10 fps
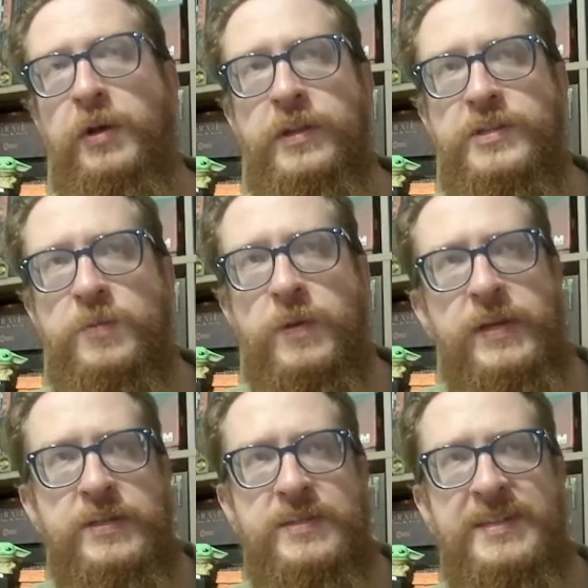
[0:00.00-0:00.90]
This one
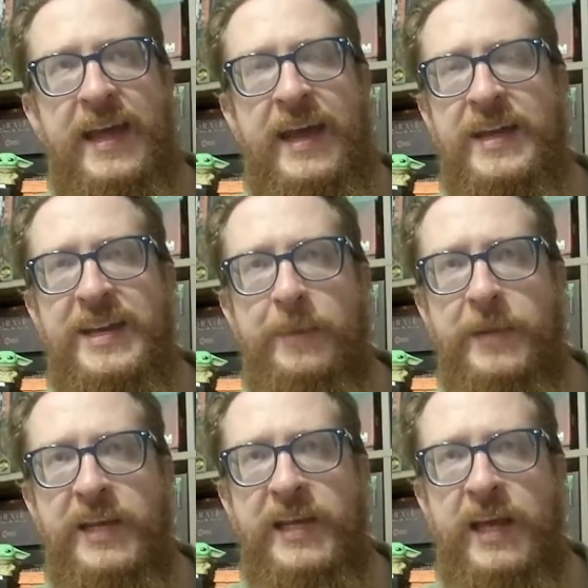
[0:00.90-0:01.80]
is an
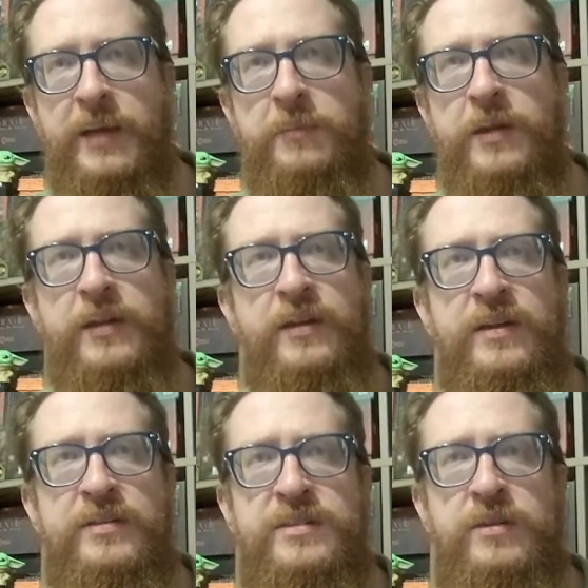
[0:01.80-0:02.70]
economic game,
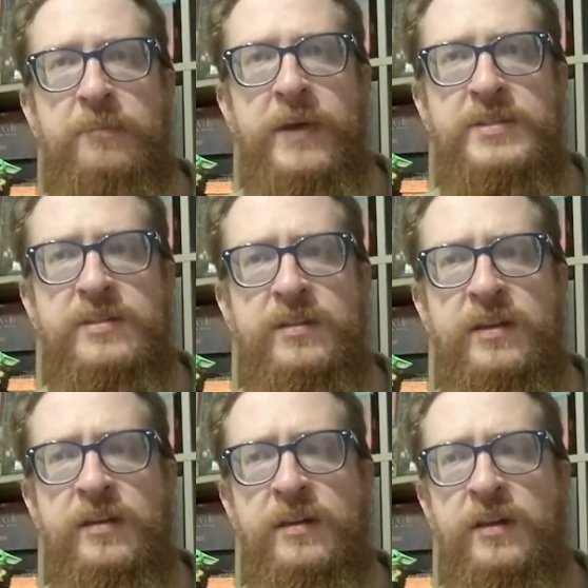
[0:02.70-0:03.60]
as you
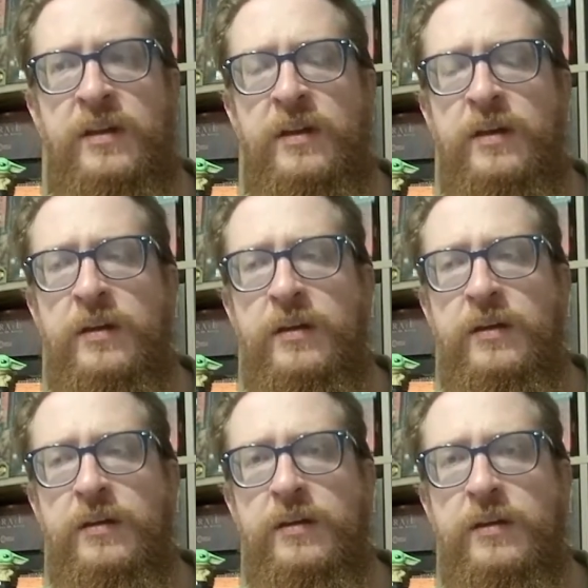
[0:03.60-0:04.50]
basically
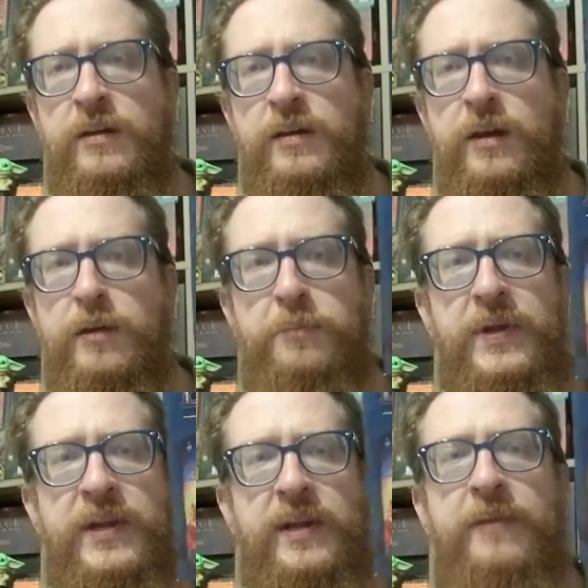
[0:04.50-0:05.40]
are
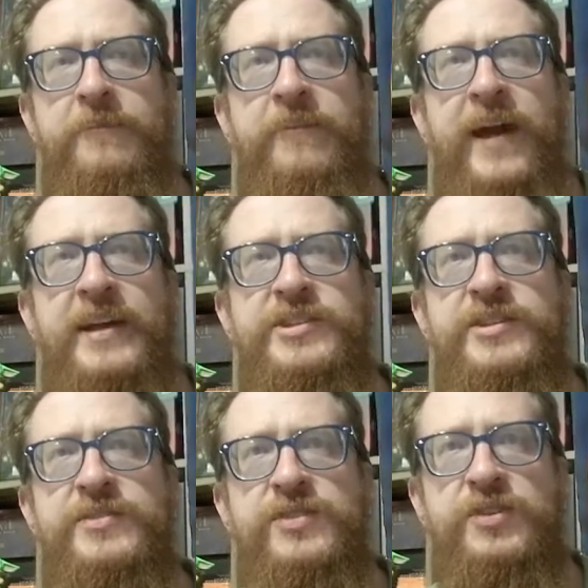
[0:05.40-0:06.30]
bidding on
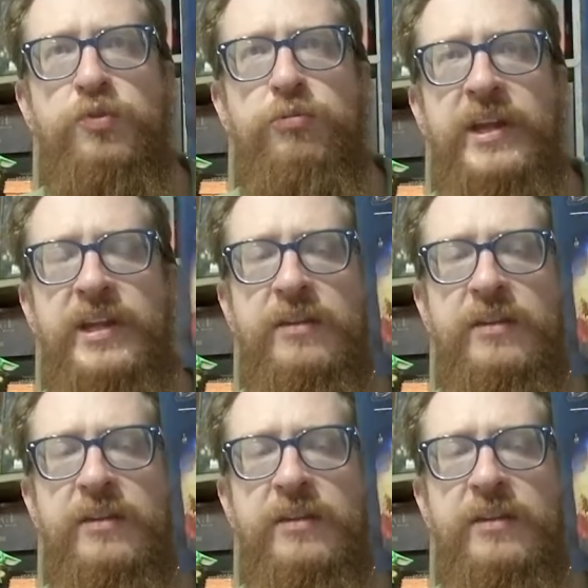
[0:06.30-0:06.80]
factions and creating